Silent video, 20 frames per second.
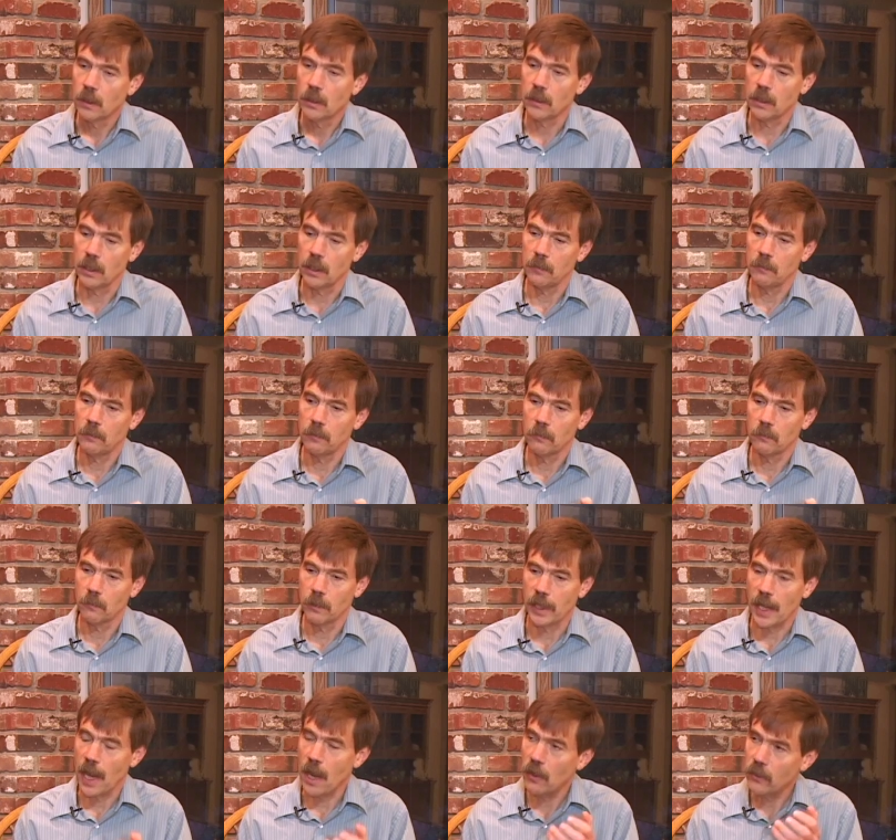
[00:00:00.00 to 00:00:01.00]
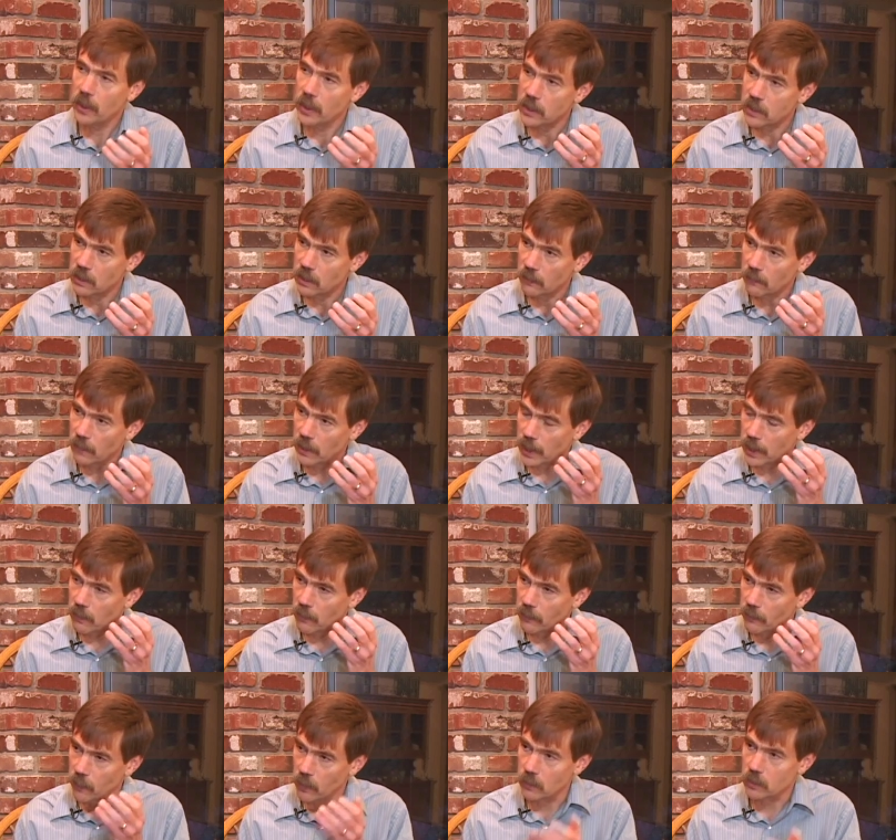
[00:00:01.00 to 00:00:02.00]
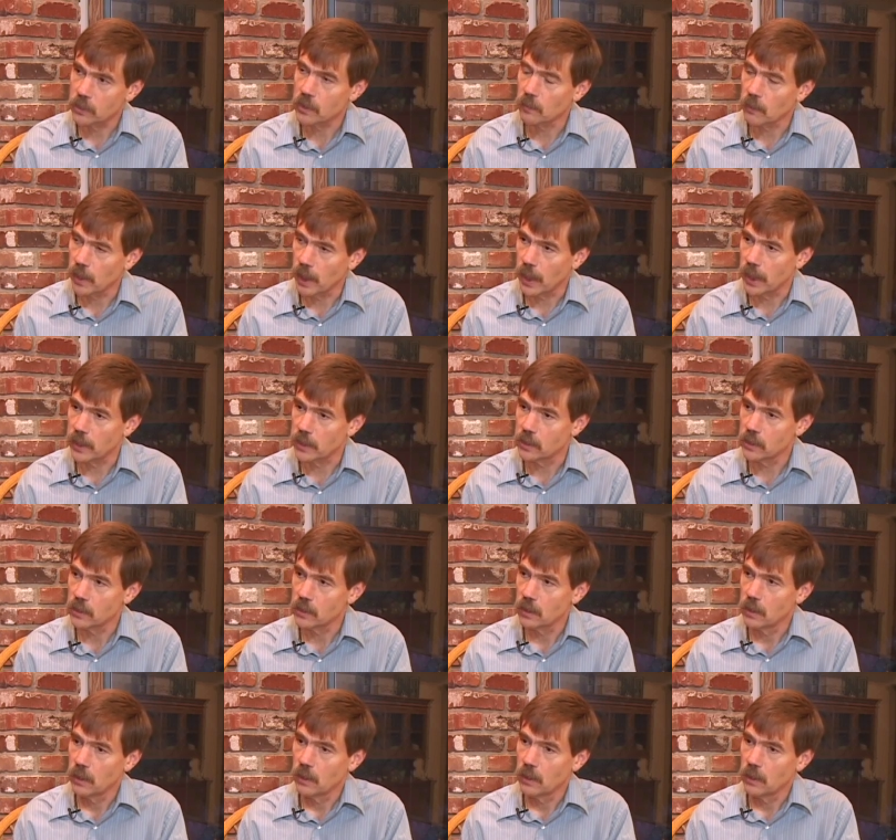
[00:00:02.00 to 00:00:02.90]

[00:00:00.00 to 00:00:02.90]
The realities of liquid fuel supplies